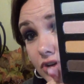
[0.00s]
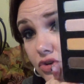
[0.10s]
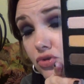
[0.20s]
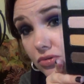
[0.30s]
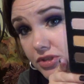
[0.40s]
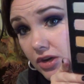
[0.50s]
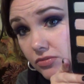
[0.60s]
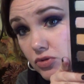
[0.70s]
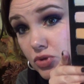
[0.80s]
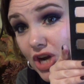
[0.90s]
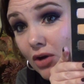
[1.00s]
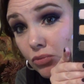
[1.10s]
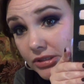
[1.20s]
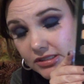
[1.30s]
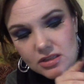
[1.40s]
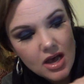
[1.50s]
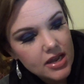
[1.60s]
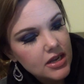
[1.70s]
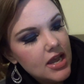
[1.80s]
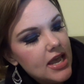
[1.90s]
neutral tones, which I really
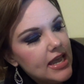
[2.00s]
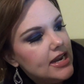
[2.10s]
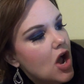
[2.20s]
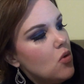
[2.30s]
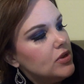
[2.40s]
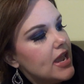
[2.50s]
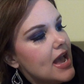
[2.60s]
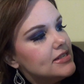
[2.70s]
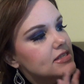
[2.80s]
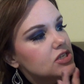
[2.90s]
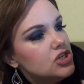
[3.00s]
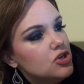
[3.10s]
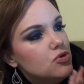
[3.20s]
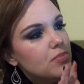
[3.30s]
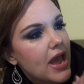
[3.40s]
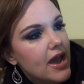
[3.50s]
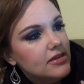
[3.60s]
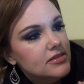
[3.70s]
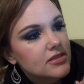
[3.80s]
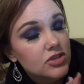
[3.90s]
like. It only has 2
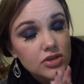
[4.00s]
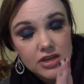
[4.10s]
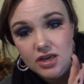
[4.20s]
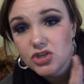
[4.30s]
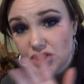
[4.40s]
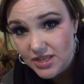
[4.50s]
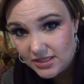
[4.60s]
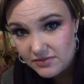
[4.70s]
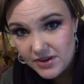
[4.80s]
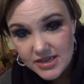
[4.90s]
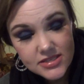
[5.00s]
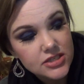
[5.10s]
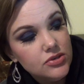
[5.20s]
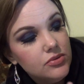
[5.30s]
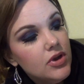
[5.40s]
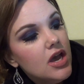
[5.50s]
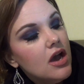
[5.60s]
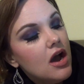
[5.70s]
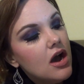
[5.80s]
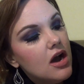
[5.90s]
mattes, just like the Vice 2,
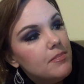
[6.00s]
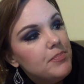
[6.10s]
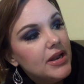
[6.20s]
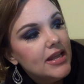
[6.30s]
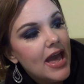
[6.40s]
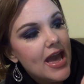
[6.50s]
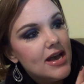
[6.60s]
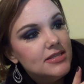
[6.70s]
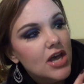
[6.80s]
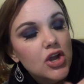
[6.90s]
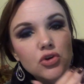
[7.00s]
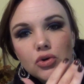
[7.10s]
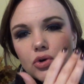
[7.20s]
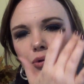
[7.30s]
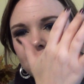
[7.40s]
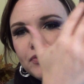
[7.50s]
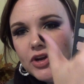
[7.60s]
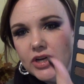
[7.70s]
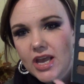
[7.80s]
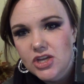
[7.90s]
but it has a good
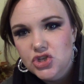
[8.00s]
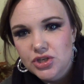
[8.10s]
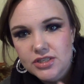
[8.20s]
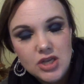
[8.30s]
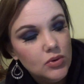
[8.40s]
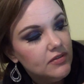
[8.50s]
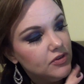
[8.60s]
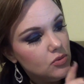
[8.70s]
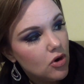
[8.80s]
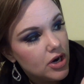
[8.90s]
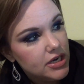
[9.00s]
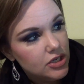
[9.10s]
variation. So if you are a